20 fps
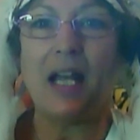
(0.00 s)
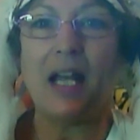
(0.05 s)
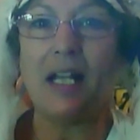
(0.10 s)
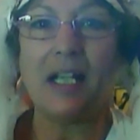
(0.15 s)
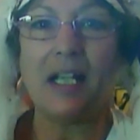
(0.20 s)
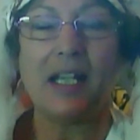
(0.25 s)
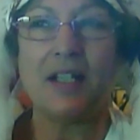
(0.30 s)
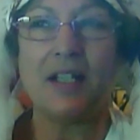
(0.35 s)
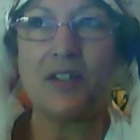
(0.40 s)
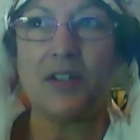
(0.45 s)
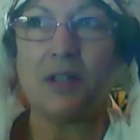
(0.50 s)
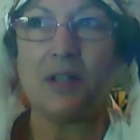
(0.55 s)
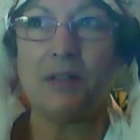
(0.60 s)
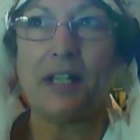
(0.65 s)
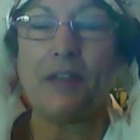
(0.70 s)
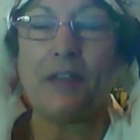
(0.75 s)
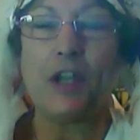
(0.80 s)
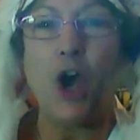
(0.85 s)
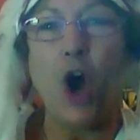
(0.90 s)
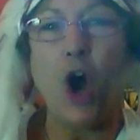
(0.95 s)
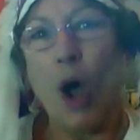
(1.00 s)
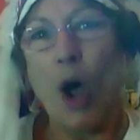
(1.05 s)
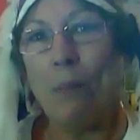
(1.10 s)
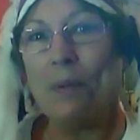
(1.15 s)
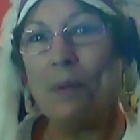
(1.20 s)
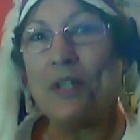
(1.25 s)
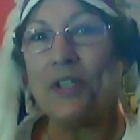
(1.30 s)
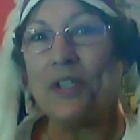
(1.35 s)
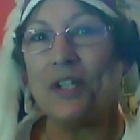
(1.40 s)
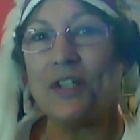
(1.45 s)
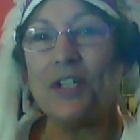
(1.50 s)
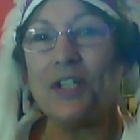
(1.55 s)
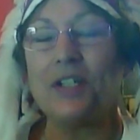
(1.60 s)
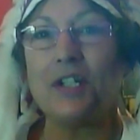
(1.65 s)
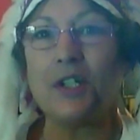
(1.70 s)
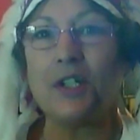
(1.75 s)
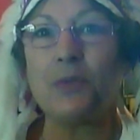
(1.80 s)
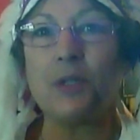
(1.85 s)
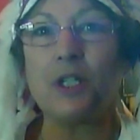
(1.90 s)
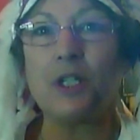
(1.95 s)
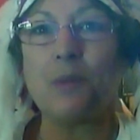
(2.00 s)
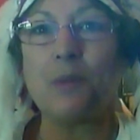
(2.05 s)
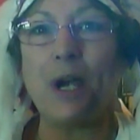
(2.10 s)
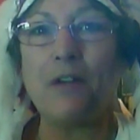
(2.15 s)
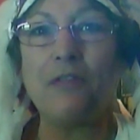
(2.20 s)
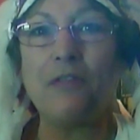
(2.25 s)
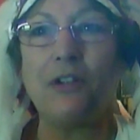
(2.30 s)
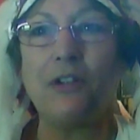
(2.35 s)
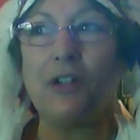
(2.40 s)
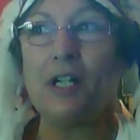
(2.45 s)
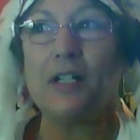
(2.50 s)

Like, it's like the opposite to disrespectful.